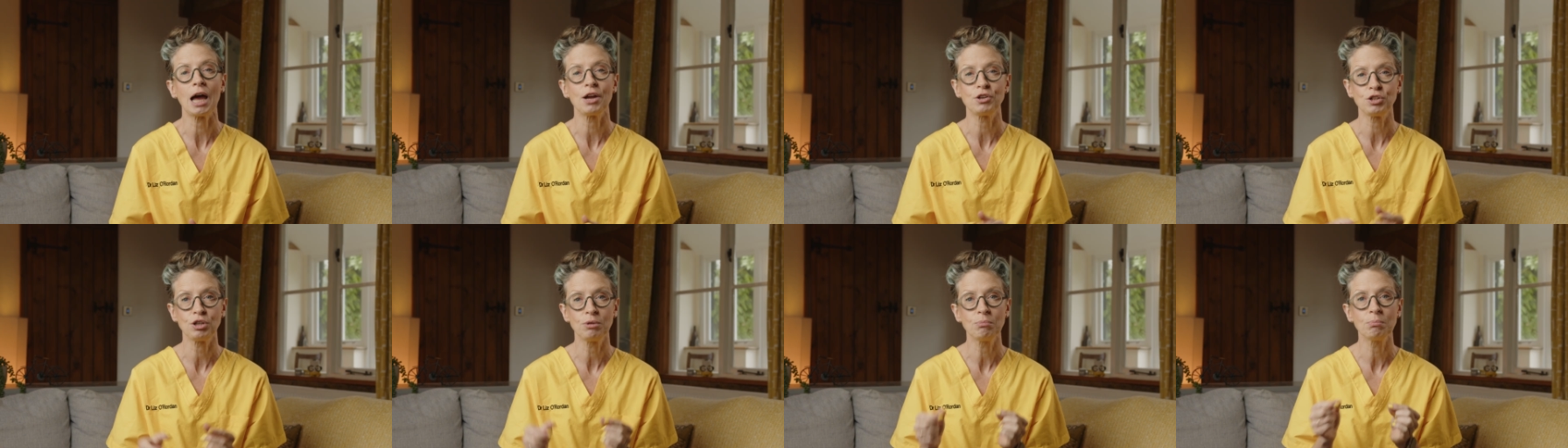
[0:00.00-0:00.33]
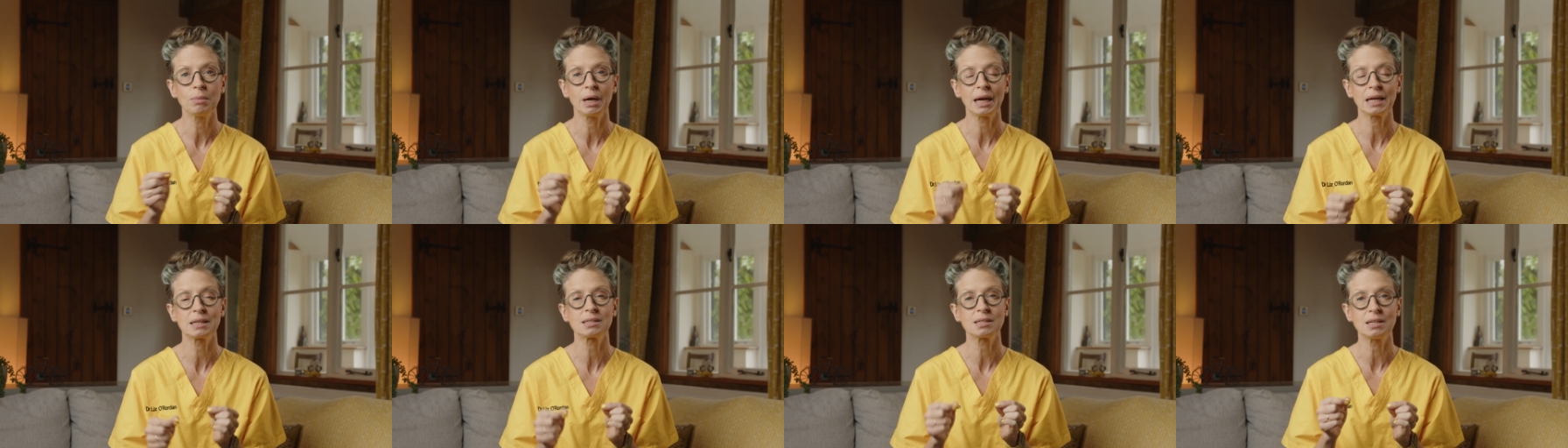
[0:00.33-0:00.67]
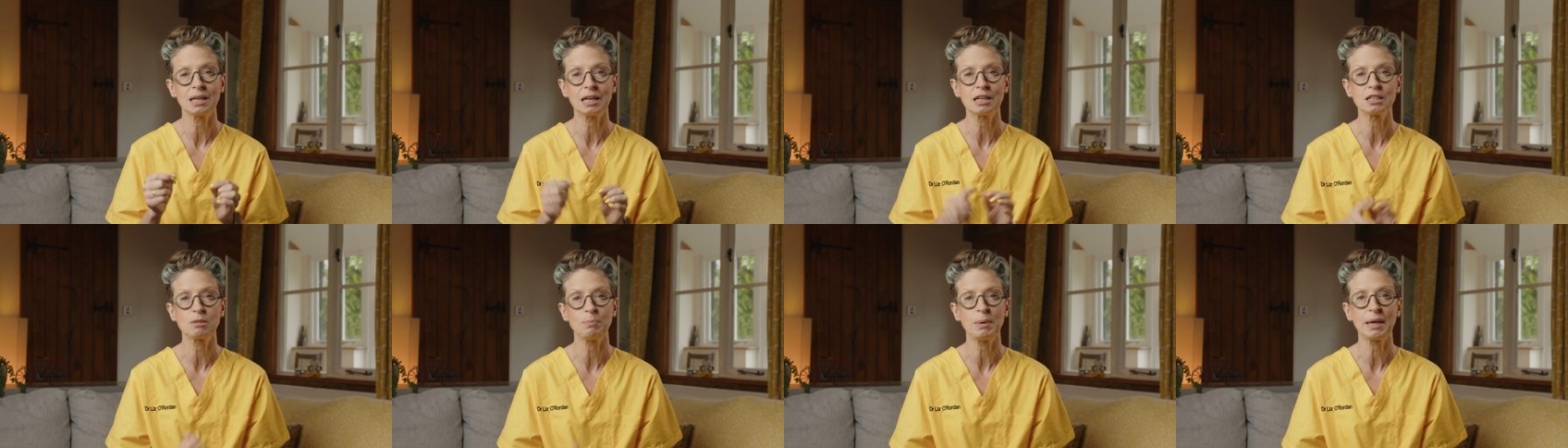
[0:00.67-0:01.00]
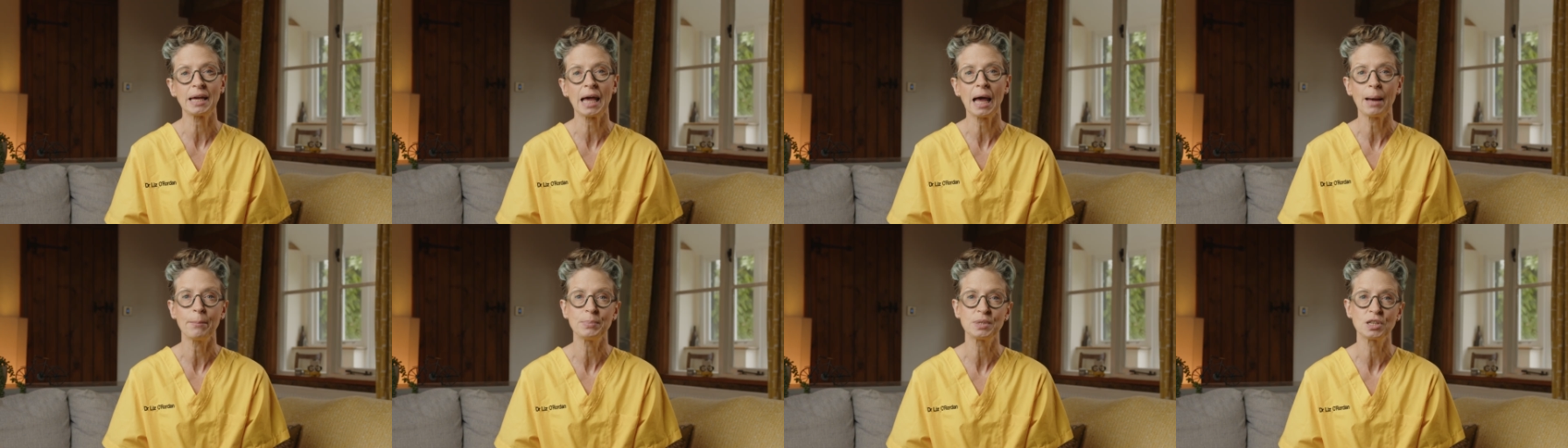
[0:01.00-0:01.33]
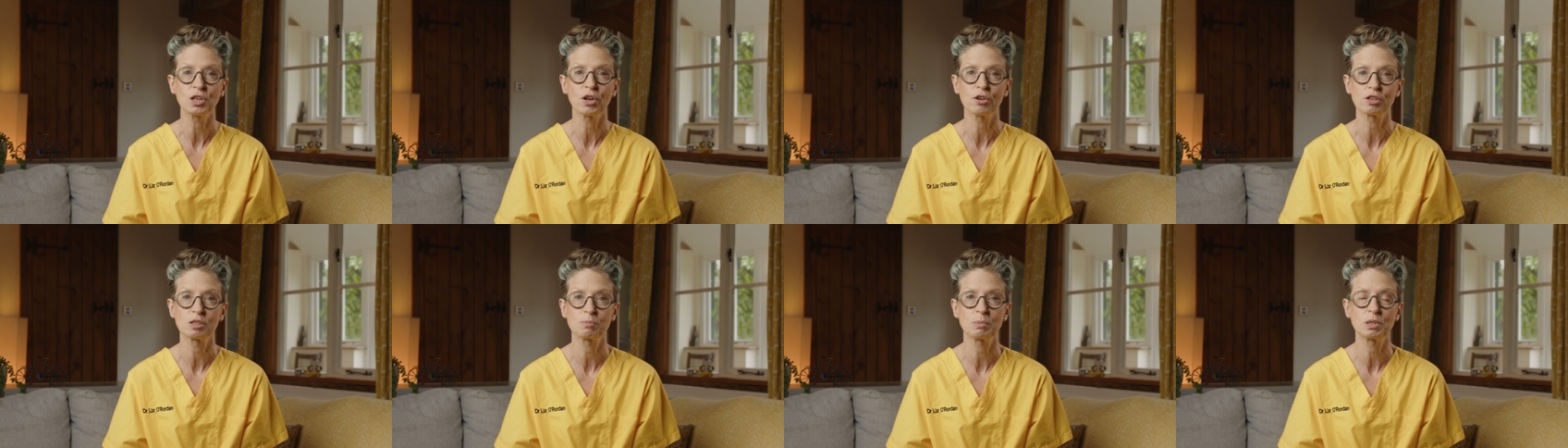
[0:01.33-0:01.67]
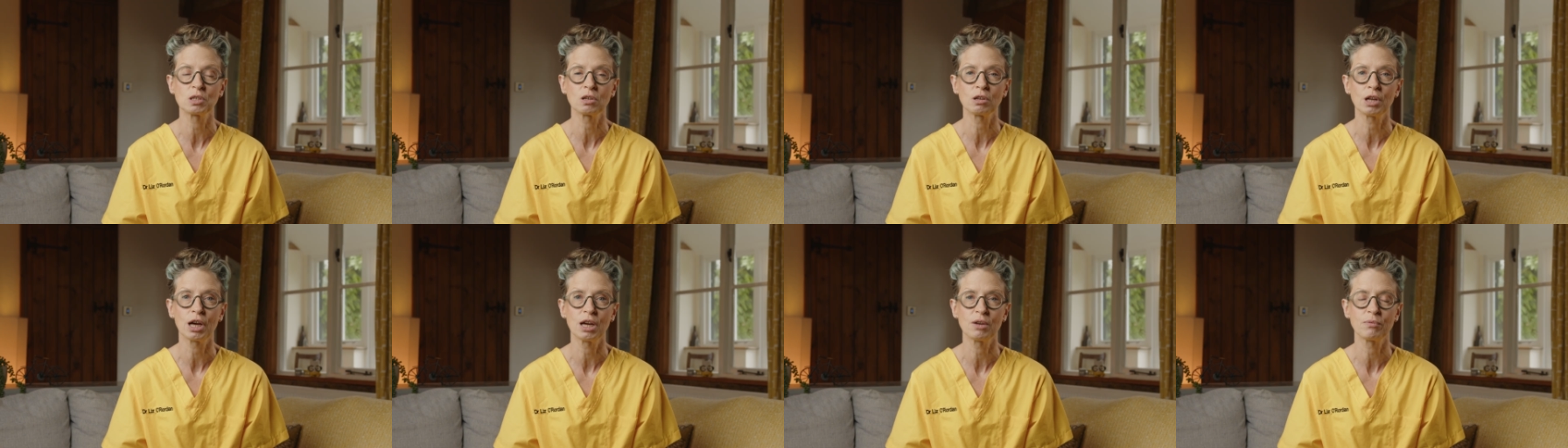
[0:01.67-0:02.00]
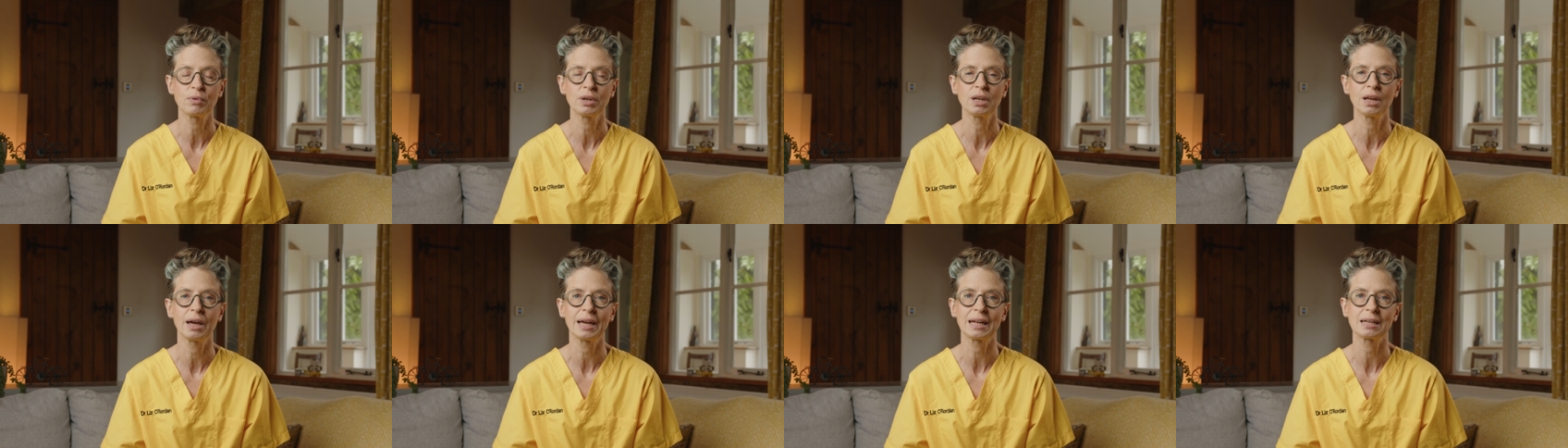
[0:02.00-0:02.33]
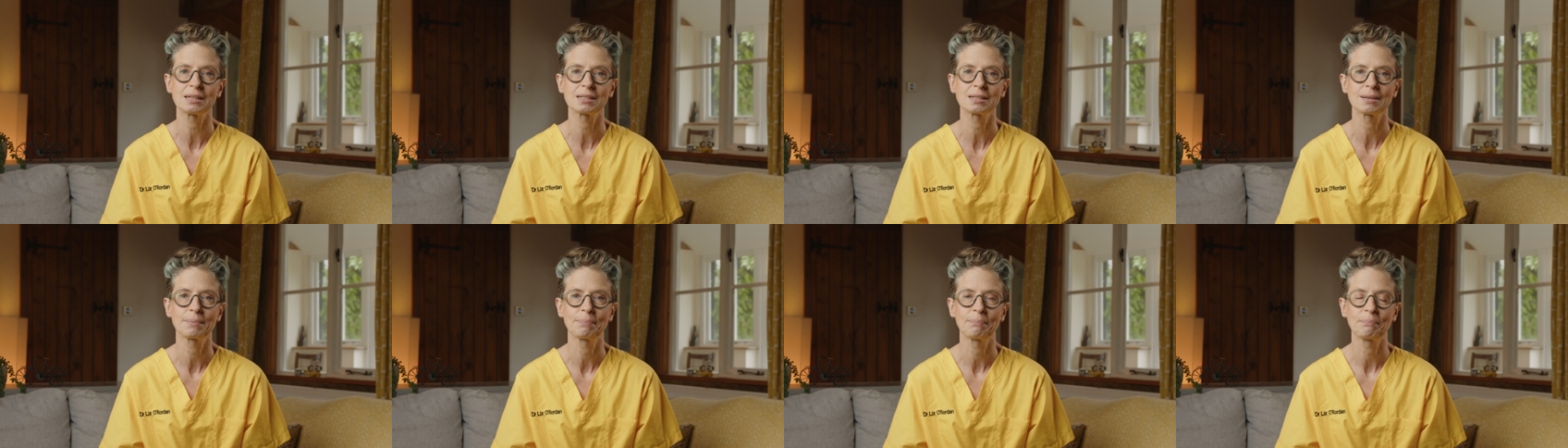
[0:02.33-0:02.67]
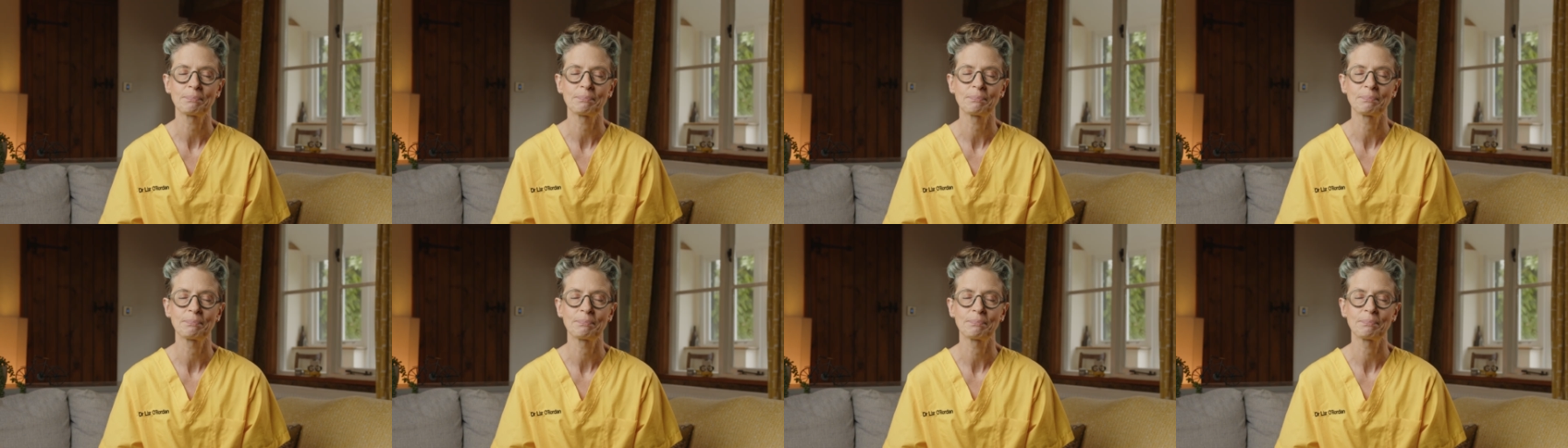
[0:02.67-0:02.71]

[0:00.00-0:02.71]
and you might need to be kept in hospital overnight.